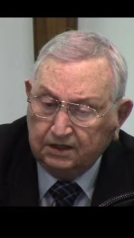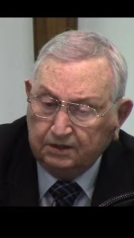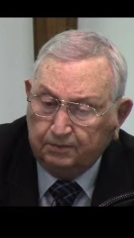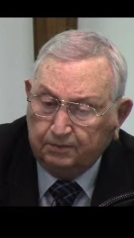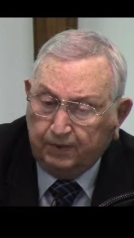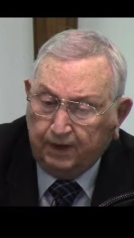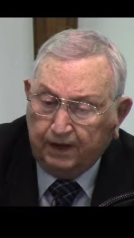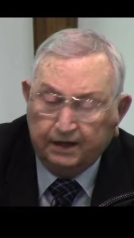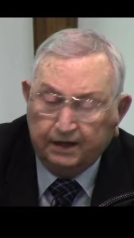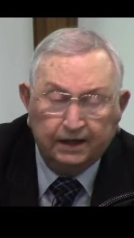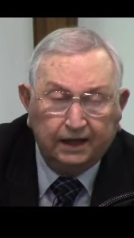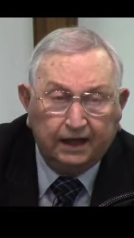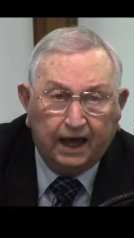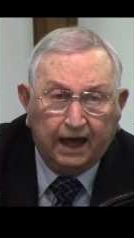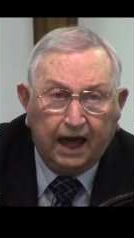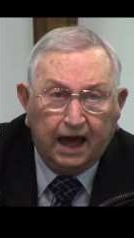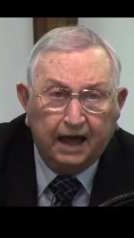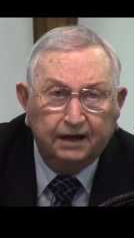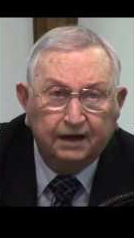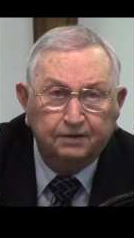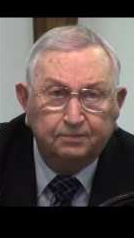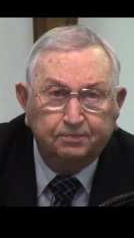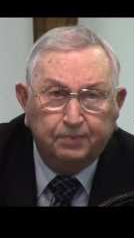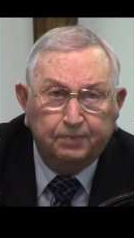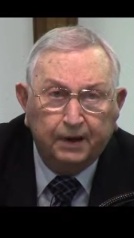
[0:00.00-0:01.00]
to be the
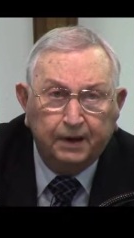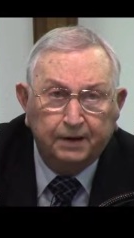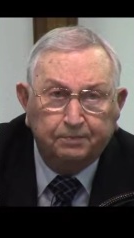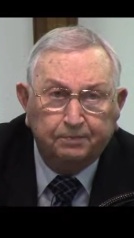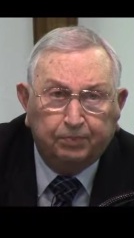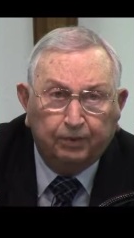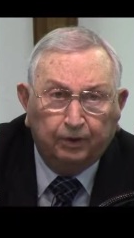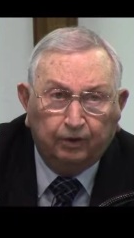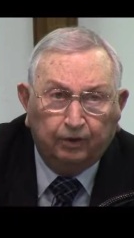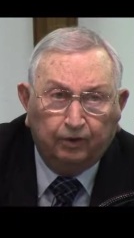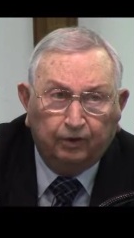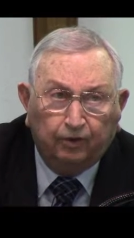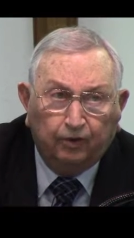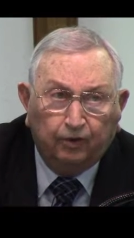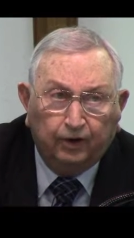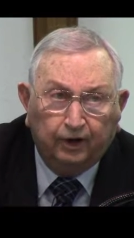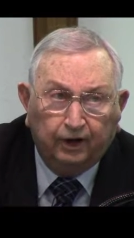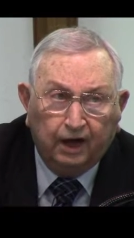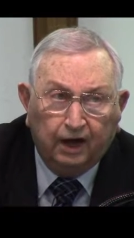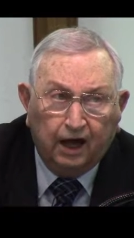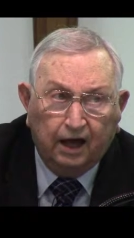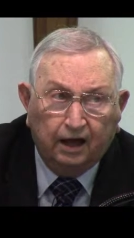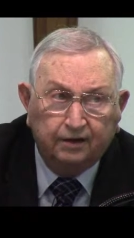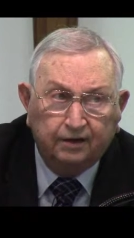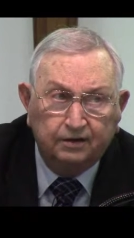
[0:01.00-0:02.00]
kind of people,
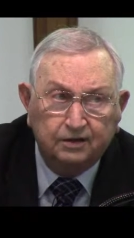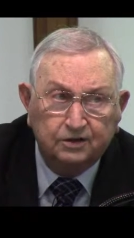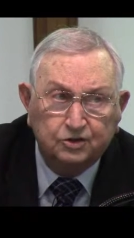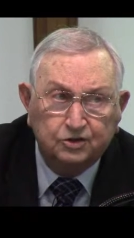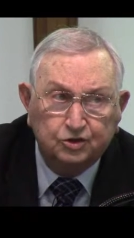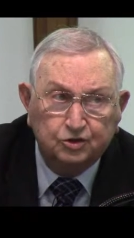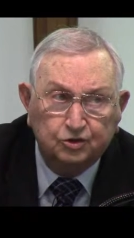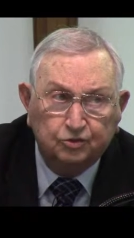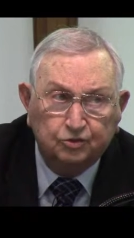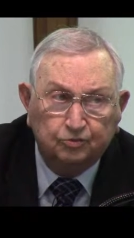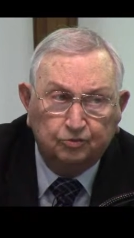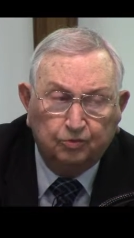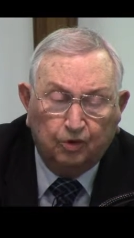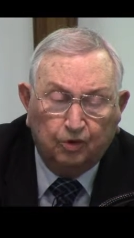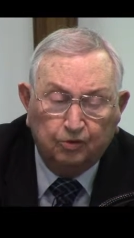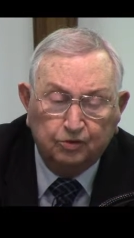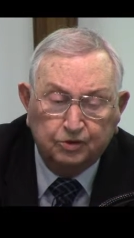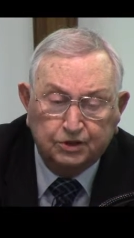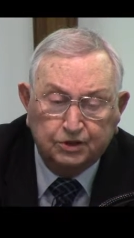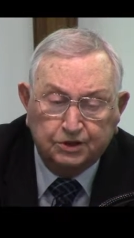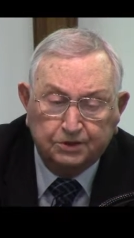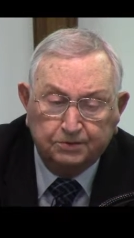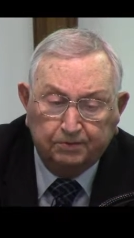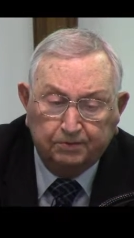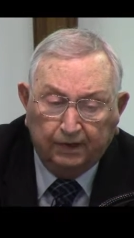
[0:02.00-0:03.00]
Lord God, that you'd want
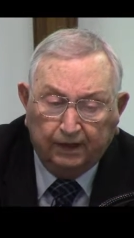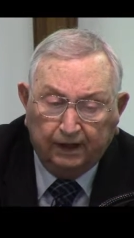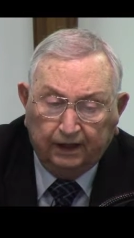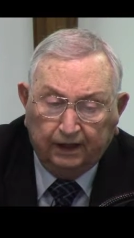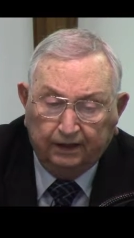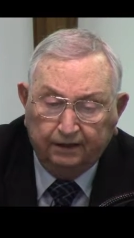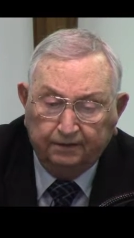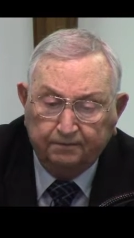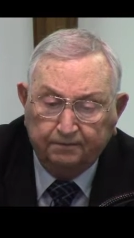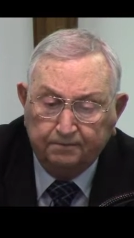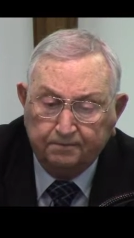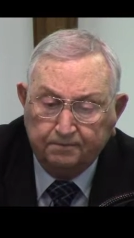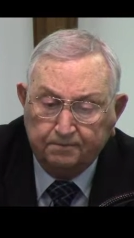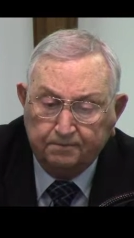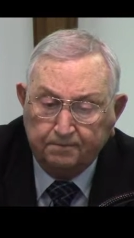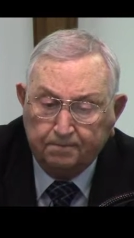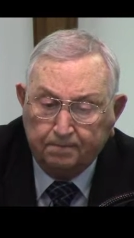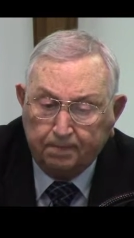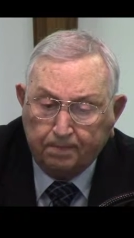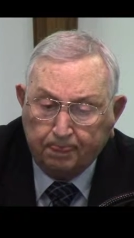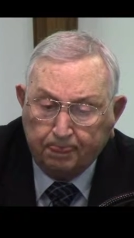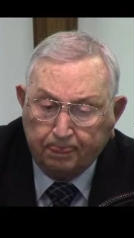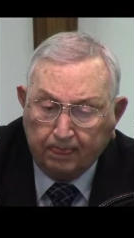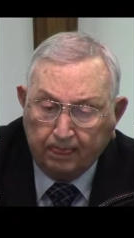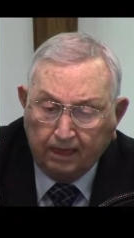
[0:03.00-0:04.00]
us to be.
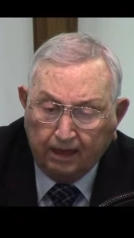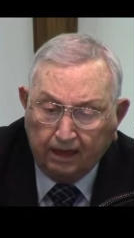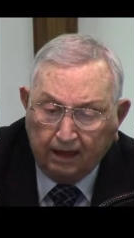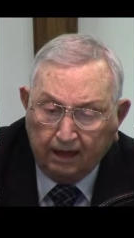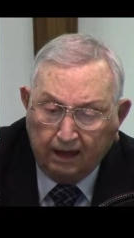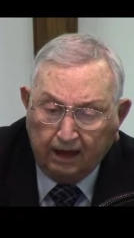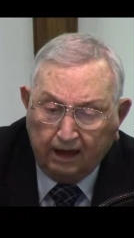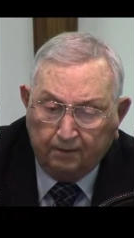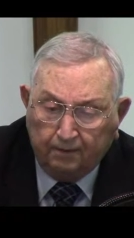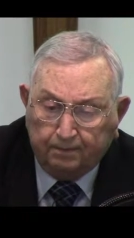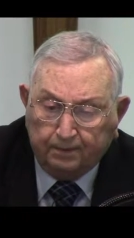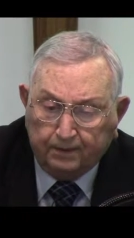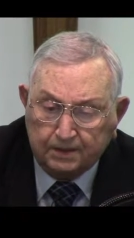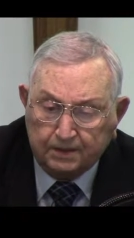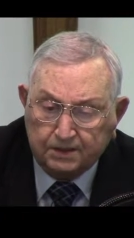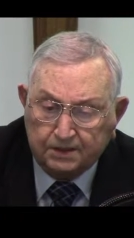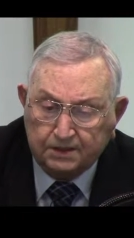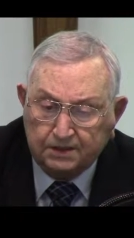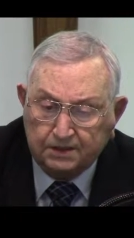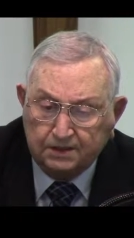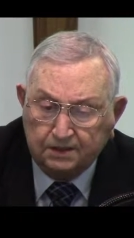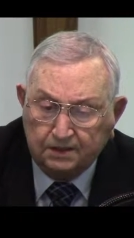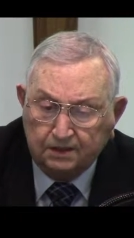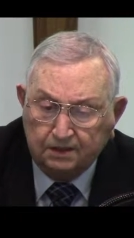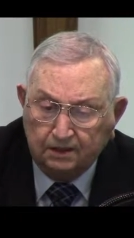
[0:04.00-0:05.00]
Help
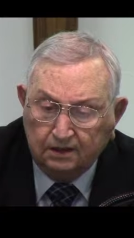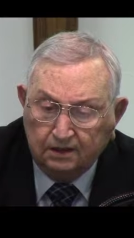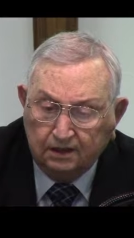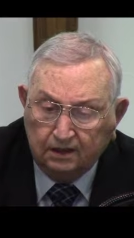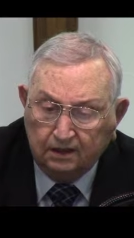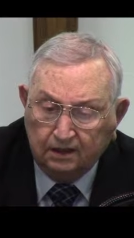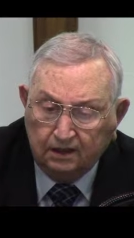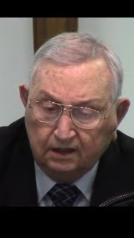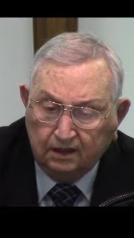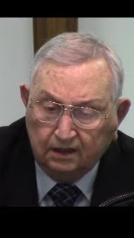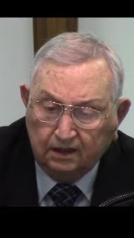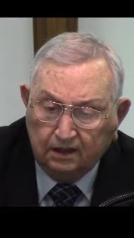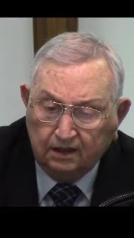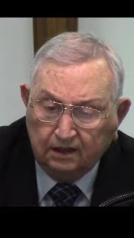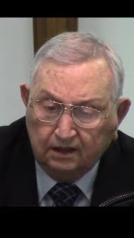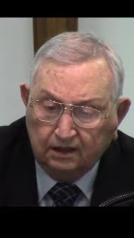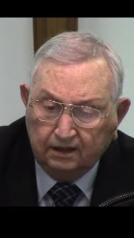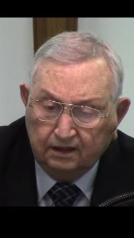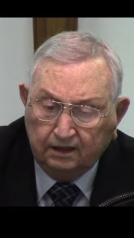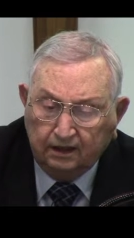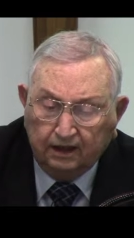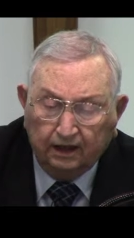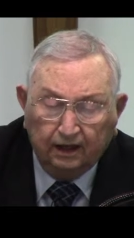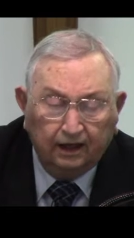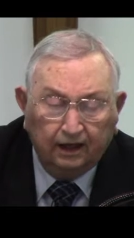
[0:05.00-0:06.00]
us
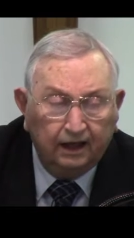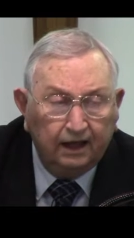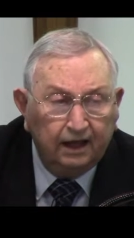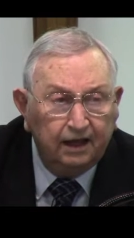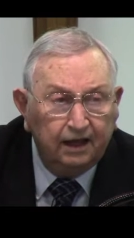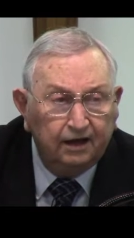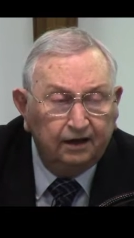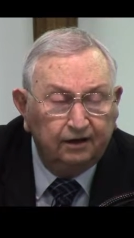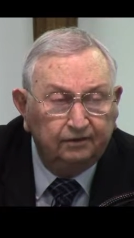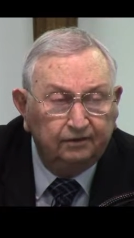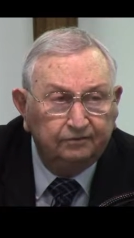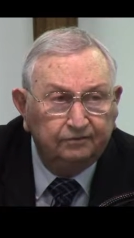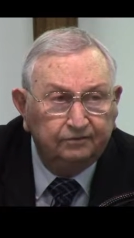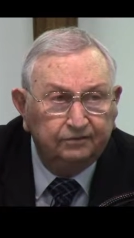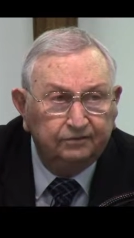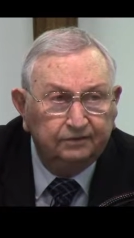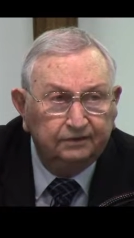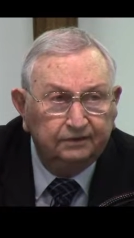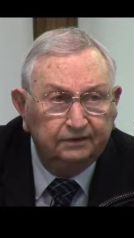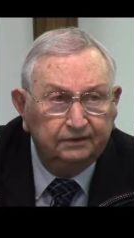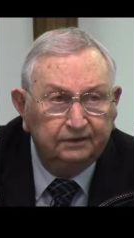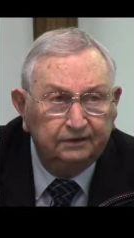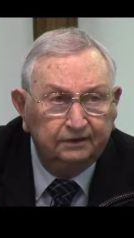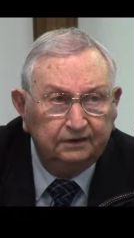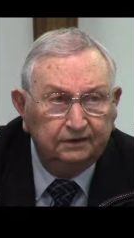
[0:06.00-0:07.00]
to live
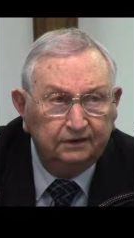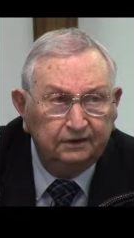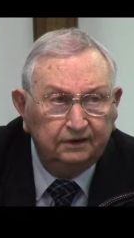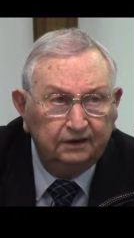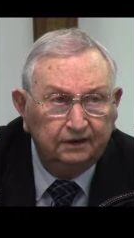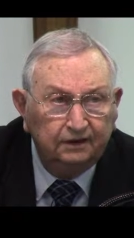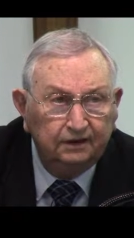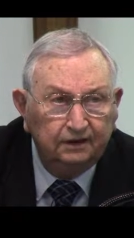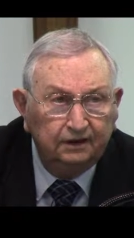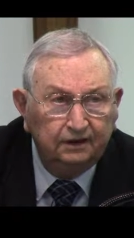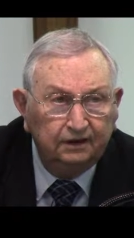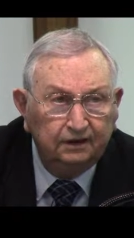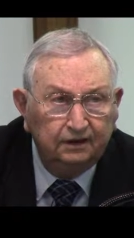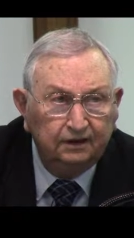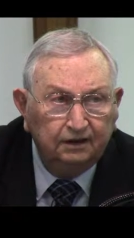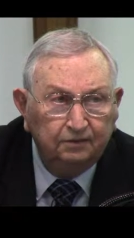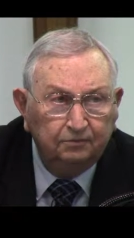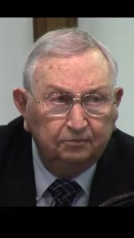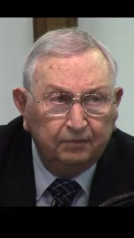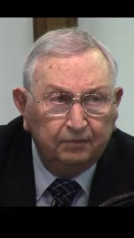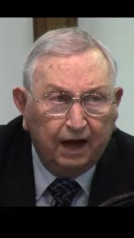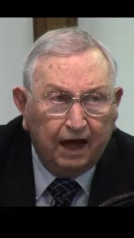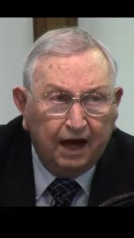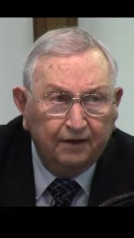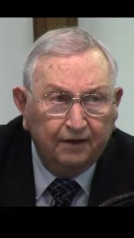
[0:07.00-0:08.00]

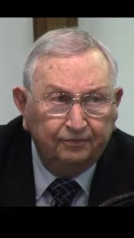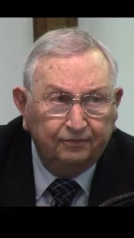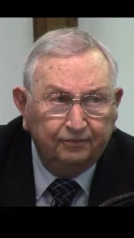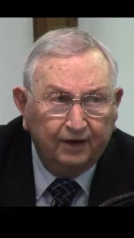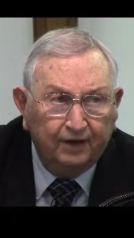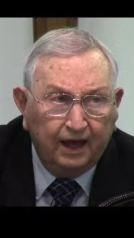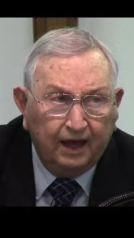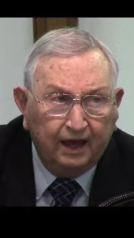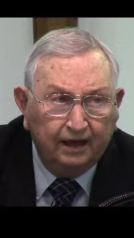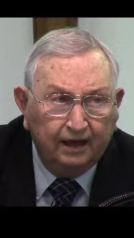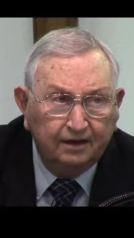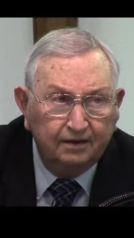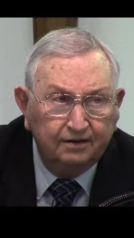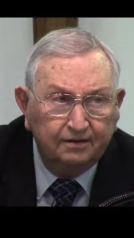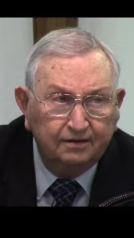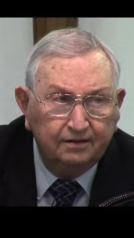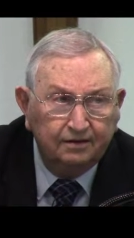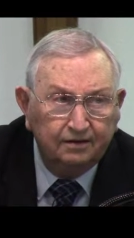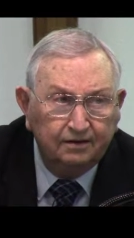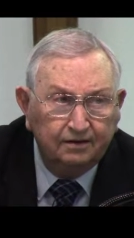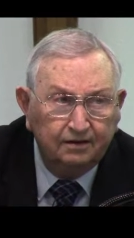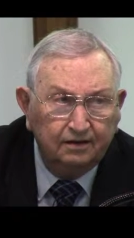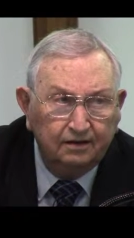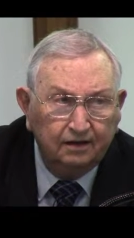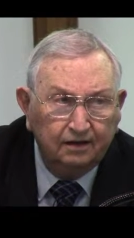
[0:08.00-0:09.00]
by faith
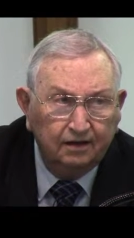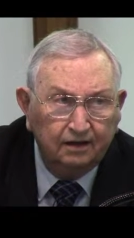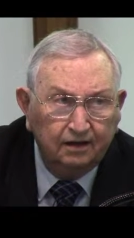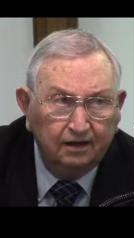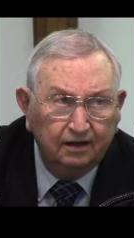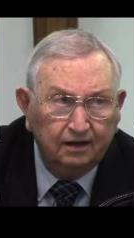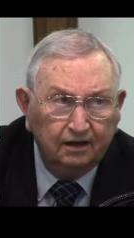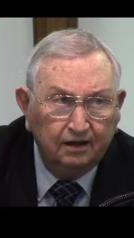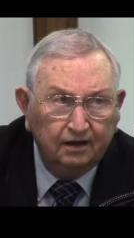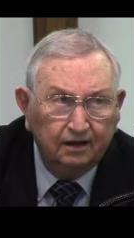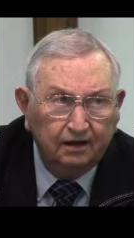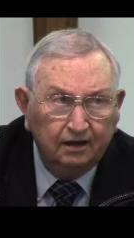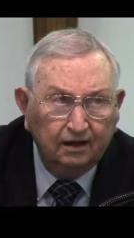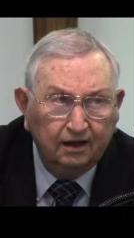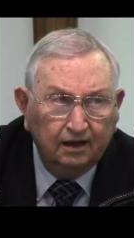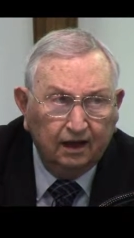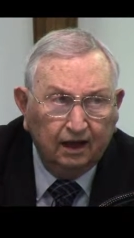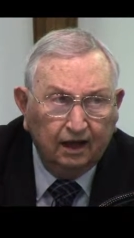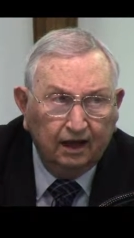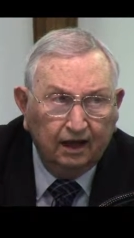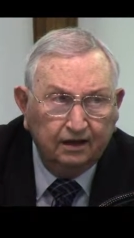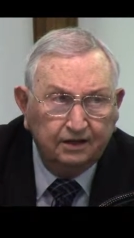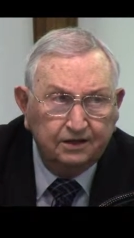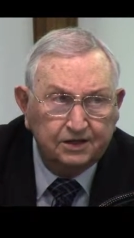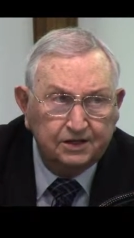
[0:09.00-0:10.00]

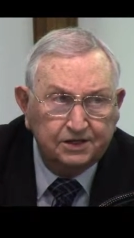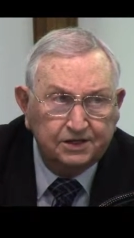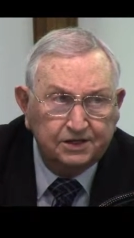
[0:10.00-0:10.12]
and